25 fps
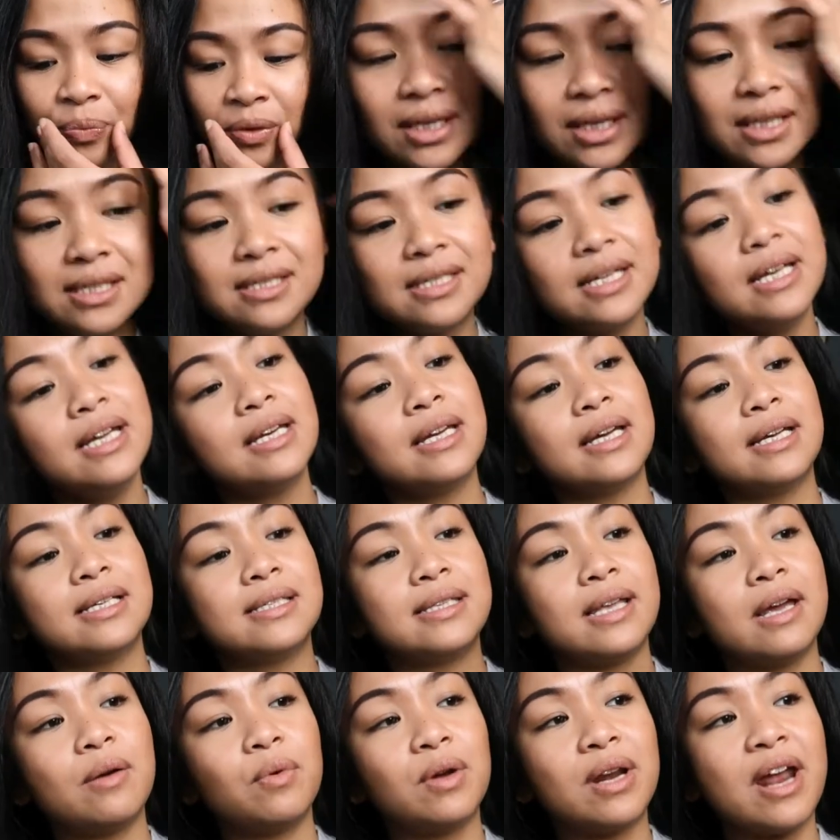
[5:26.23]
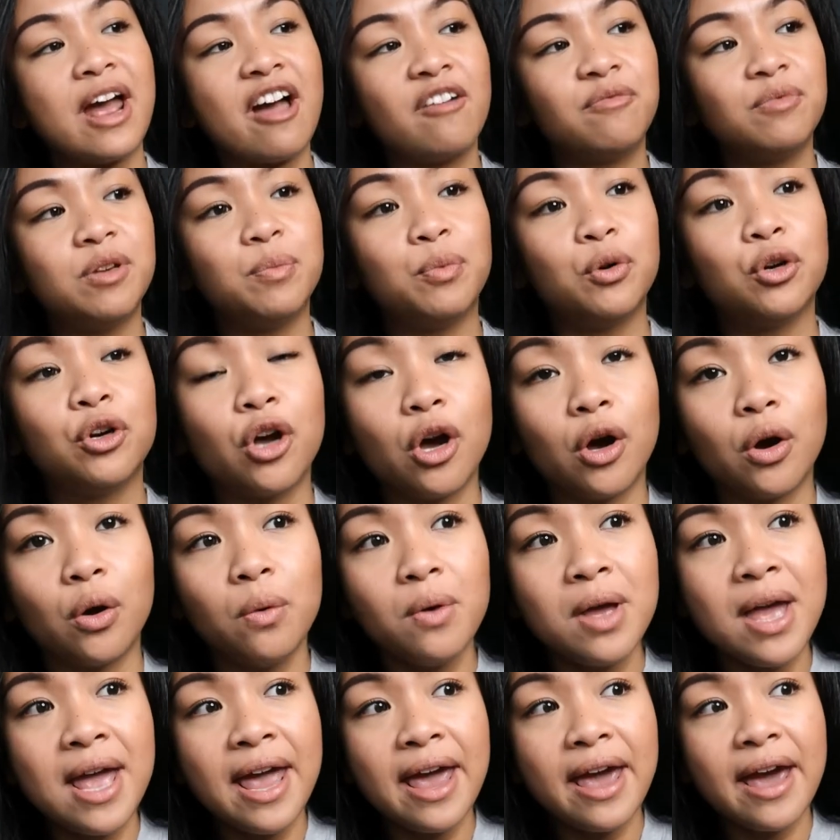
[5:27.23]
they did is they would have people
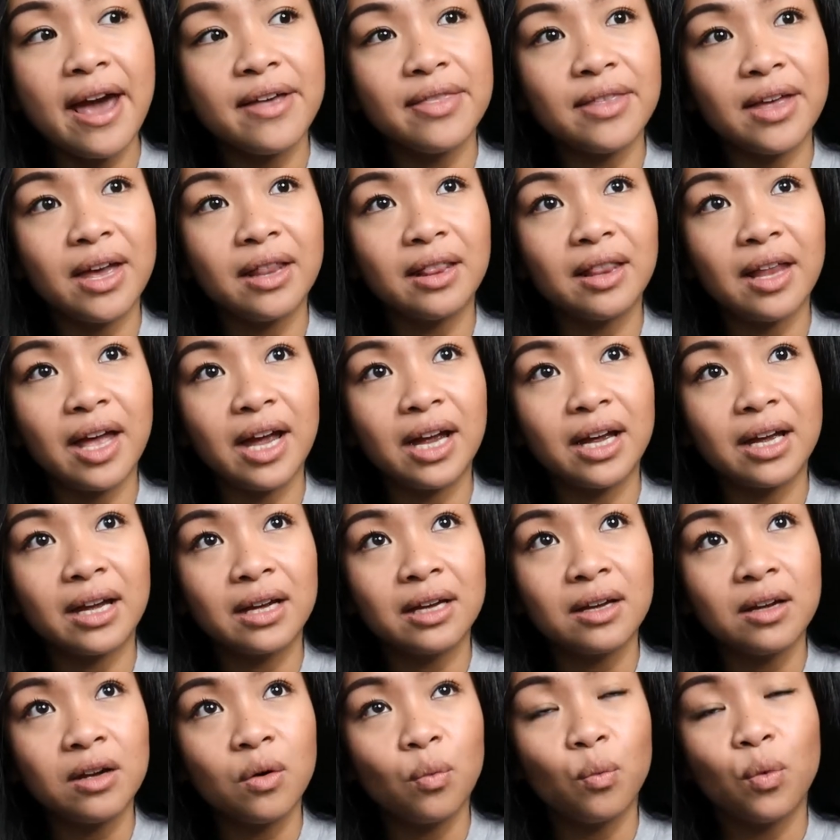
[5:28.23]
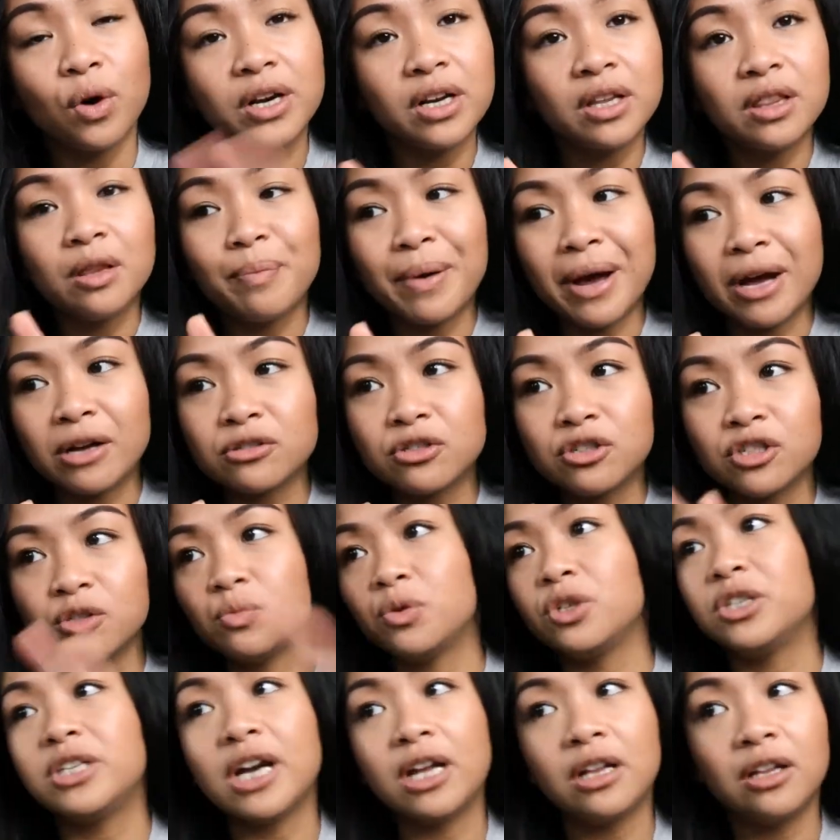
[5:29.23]
go, and then like one of the bouncers
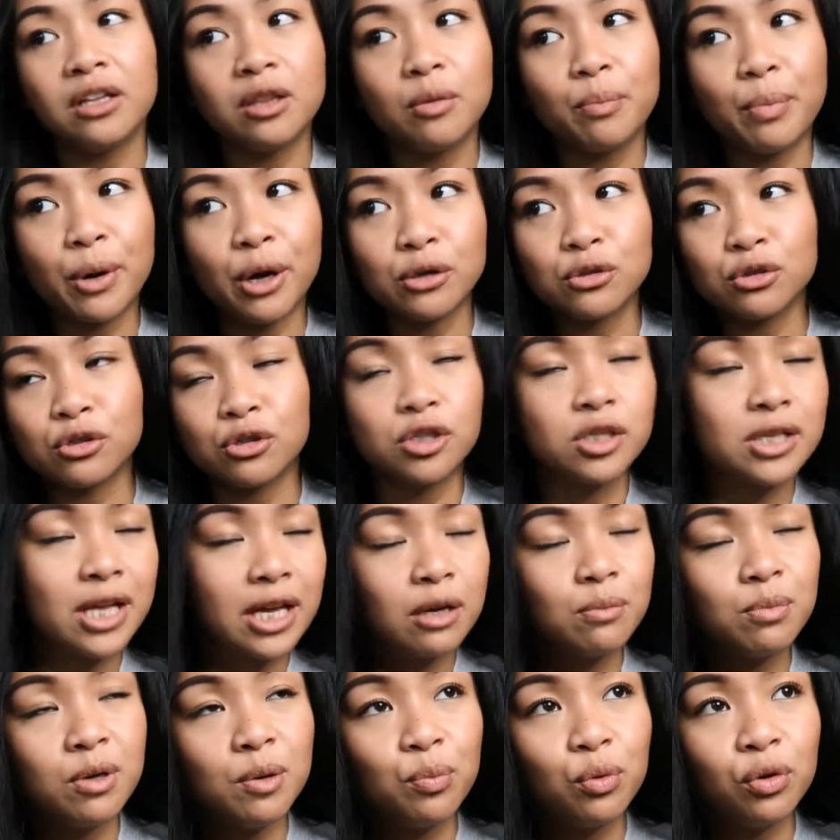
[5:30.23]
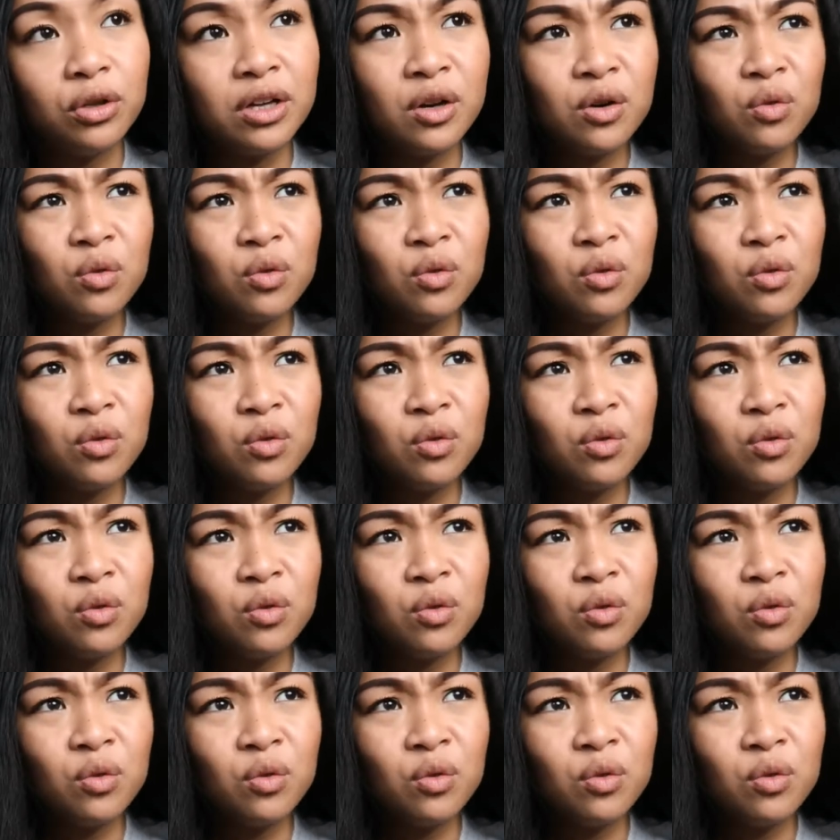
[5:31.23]
would yell at the bouncers letting people